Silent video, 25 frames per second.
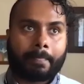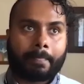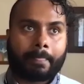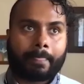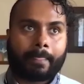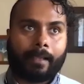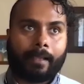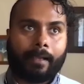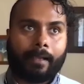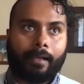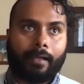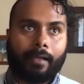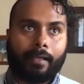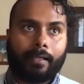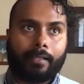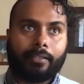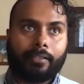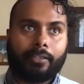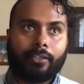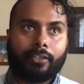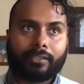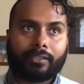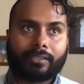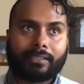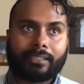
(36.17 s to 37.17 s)
I
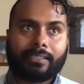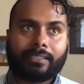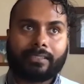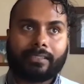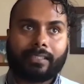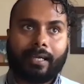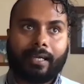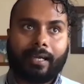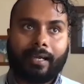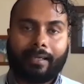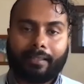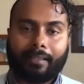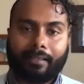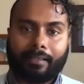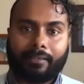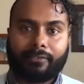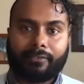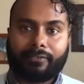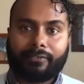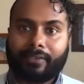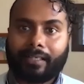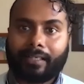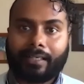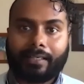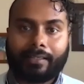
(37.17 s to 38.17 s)
looked at Iliff
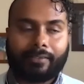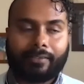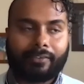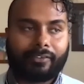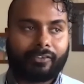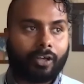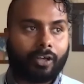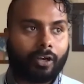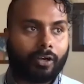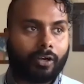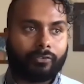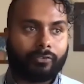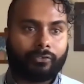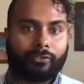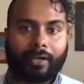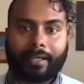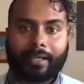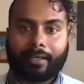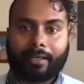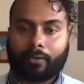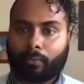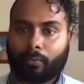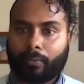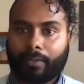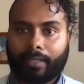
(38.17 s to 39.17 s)
and I saw right
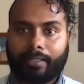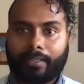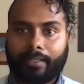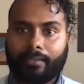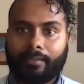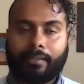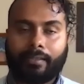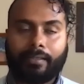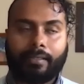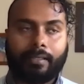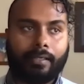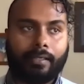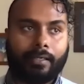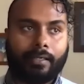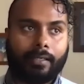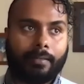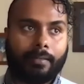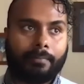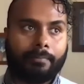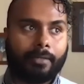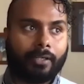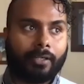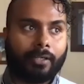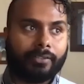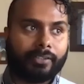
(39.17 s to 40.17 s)
away
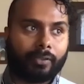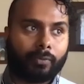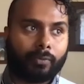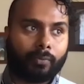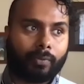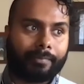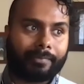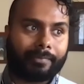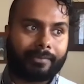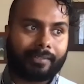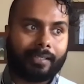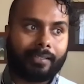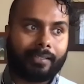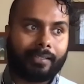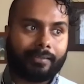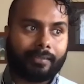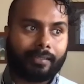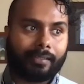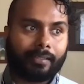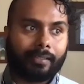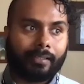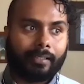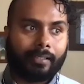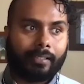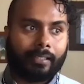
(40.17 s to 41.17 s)
on their website,
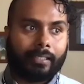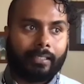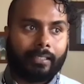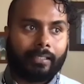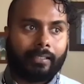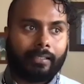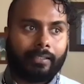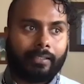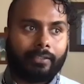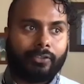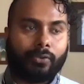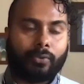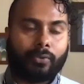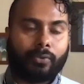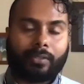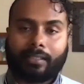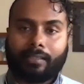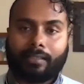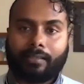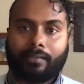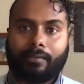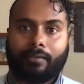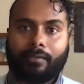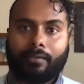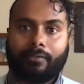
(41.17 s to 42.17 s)
you
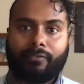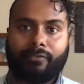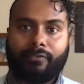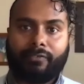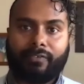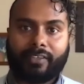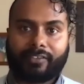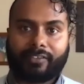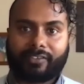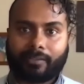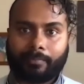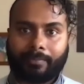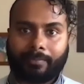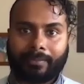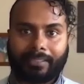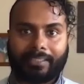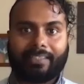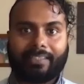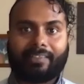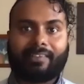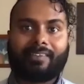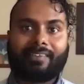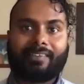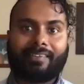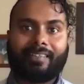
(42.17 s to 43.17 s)
can visibly
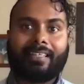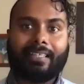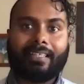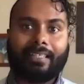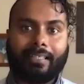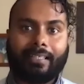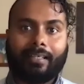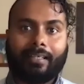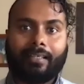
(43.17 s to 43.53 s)
see